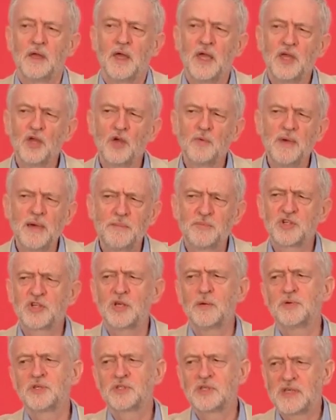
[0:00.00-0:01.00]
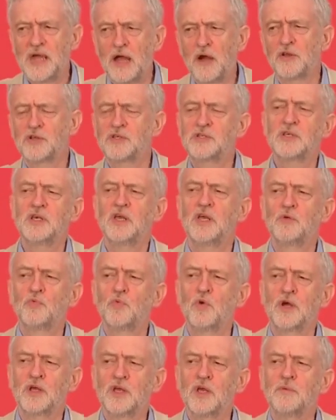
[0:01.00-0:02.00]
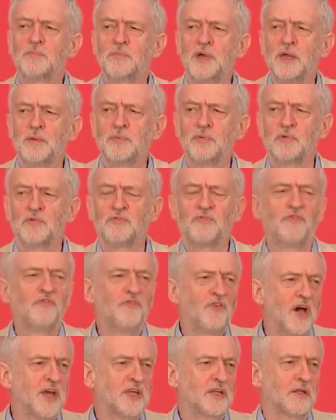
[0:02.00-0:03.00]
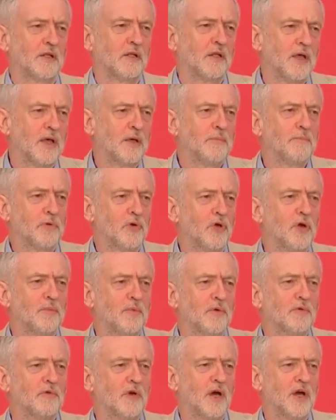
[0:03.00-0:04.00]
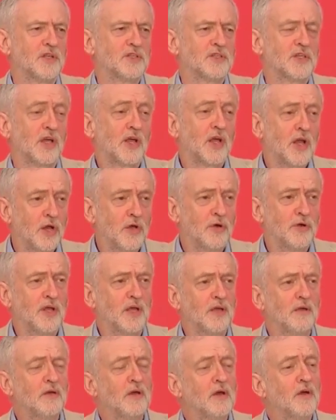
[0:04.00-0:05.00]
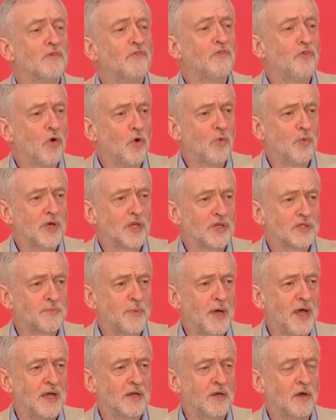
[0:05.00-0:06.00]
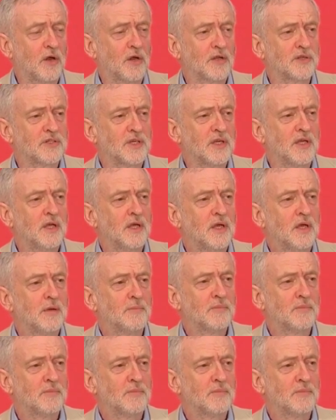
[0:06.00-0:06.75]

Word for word: EU membership has guaranteed working people vital employment rights, including four weeks paid holiday,